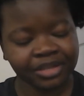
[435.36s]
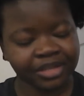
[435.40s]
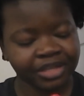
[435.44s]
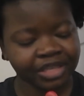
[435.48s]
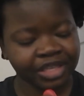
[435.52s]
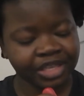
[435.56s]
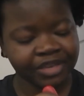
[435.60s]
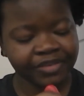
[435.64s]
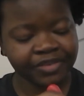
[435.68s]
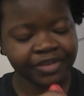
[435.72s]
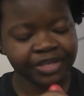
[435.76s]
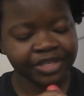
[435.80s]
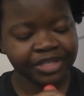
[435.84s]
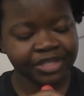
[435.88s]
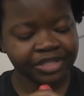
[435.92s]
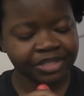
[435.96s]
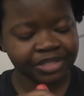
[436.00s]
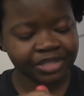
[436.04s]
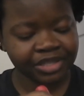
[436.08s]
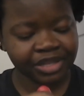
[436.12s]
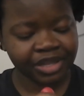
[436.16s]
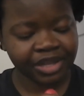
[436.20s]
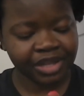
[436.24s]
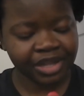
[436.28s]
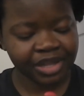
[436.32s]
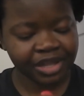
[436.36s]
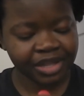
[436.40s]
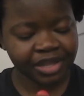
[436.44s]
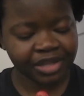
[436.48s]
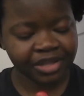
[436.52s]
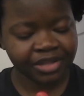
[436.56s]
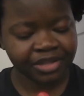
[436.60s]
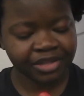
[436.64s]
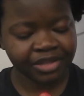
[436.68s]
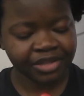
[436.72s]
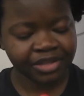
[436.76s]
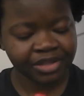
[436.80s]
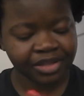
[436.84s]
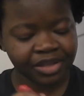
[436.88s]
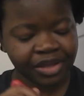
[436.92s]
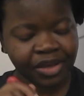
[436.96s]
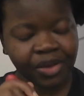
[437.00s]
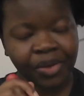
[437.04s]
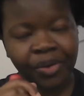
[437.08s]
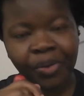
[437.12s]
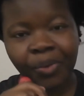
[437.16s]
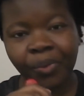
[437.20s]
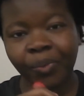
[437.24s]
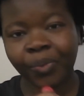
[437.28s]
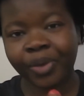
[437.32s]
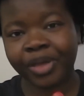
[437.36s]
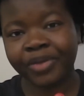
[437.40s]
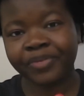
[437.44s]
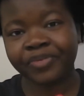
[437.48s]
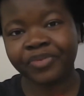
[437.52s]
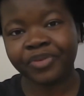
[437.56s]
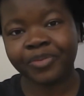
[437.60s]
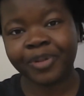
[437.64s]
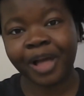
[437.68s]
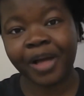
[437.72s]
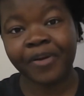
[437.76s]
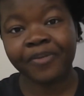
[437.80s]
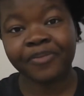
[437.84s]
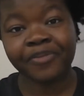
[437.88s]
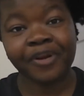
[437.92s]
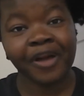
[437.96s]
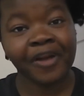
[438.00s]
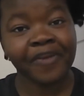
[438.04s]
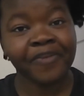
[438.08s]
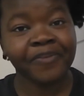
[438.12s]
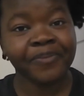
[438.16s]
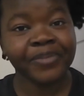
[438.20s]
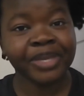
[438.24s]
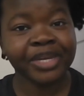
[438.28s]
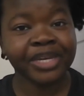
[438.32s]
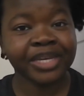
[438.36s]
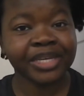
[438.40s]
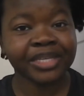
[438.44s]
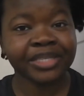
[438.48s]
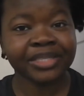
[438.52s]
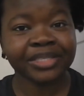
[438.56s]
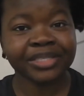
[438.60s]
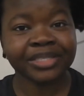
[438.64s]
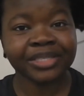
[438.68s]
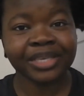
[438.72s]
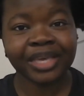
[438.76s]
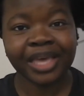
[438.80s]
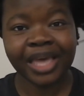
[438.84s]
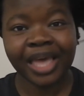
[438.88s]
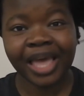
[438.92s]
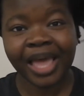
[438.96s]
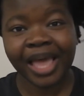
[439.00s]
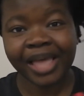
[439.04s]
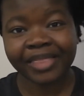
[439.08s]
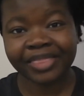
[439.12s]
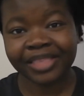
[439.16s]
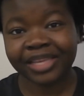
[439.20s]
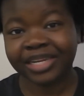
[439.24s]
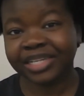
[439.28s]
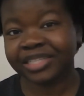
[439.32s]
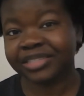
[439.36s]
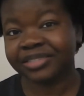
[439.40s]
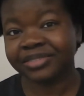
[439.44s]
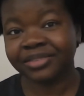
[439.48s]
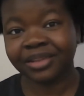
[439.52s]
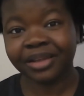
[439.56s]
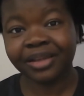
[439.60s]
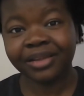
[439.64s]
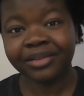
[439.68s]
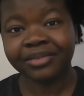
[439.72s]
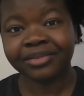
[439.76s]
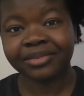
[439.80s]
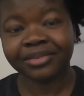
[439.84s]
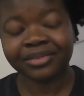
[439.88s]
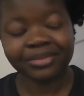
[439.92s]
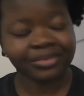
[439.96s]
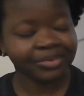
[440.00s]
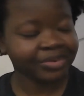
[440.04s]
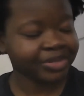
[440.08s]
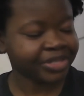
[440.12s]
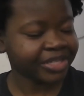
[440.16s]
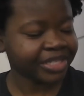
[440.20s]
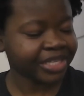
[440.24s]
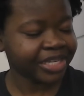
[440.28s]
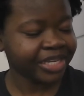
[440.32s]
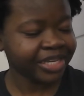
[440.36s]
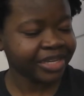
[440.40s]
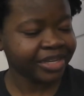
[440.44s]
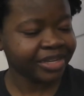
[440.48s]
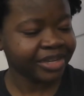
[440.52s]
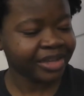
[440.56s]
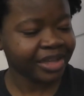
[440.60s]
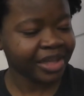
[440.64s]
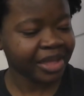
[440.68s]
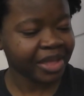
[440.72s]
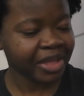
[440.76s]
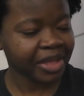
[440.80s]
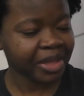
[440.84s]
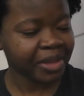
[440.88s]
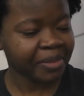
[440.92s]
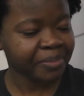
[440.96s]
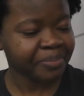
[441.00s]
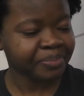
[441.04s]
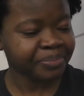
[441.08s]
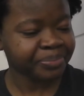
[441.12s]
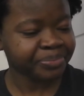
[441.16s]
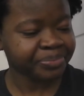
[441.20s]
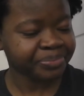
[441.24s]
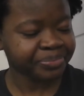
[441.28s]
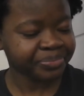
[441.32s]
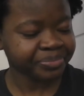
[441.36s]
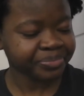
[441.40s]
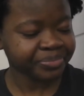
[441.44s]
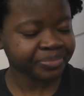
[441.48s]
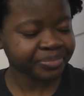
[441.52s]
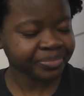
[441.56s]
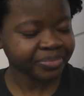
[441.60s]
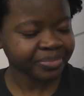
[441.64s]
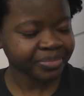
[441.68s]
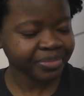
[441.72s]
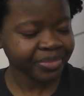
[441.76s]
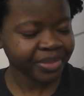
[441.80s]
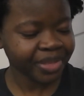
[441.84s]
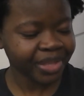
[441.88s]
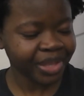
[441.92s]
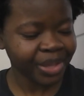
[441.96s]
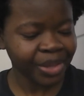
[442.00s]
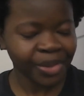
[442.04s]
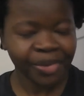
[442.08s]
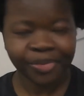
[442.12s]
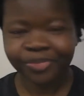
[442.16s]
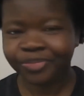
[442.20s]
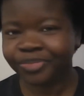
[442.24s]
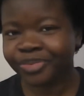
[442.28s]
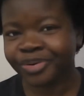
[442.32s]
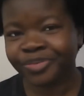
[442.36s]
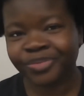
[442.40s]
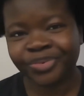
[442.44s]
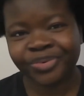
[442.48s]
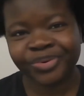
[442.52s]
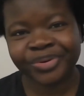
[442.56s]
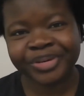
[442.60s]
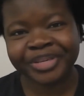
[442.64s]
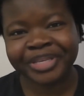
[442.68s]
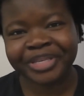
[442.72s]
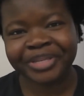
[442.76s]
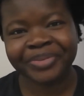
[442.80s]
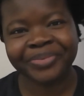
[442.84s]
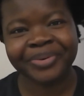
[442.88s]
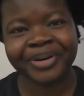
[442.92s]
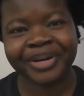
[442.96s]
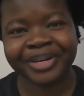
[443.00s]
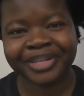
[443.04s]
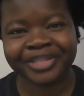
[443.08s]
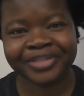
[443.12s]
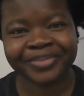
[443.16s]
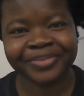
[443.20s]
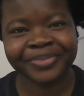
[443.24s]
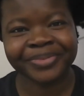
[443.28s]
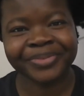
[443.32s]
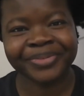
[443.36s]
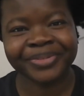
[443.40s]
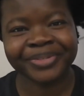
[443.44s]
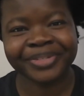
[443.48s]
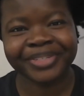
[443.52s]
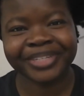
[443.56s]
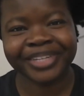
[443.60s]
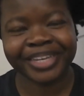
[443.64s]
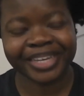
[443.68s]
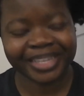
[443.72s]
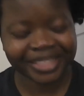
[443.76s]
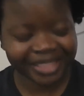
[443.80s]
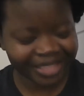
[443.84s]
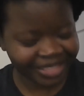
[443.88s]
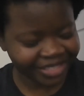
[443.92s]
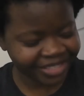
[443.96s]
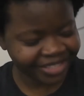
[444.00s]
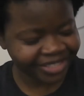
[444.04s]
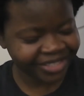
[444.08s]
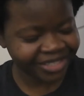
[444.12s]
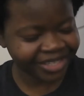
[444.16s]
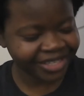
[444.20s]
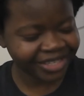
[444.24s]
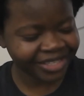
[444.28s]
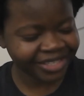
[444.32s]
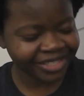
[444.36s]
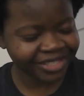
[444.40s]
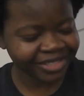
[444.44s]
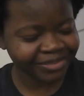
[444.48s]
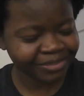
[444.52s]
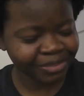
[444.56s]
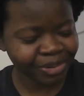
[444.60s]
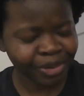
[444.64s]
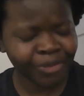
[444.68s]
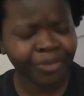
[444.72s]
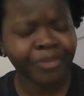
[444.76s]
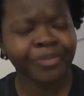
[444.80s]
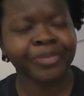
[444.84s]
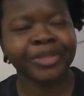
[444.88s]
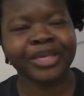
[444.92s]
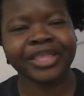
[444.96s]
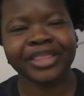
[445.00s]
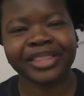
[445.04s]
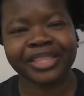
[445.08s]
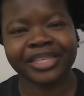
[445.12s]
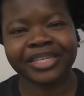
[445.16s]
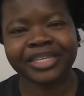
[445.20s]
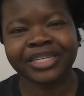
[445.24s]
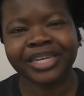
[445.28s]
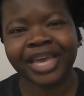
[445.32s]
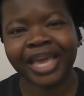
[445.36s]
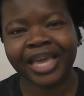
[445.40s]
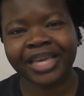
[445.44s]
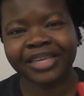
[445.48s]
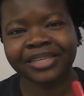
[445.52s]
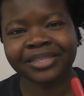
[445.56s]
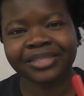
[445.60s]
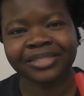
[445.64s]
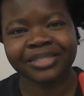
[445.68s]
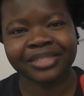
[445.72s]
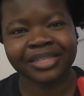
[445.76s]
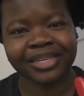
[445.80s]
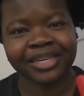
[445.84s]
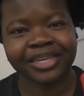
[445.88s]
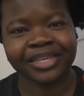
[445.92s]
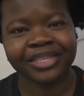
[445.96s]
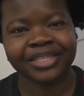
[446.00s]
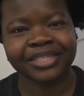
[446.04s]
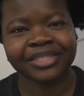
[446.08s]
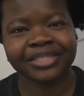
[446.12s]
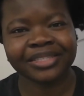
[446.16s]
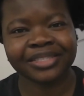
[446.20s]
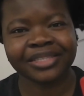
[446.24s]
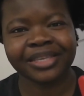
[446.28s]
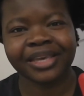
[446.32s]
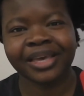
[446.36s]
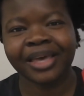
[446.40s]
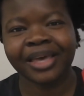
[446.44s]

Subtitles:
give it a stir, wait for about 5 minutes, and then it's done, really. What more could you ask for? Like, this is probably the tastiest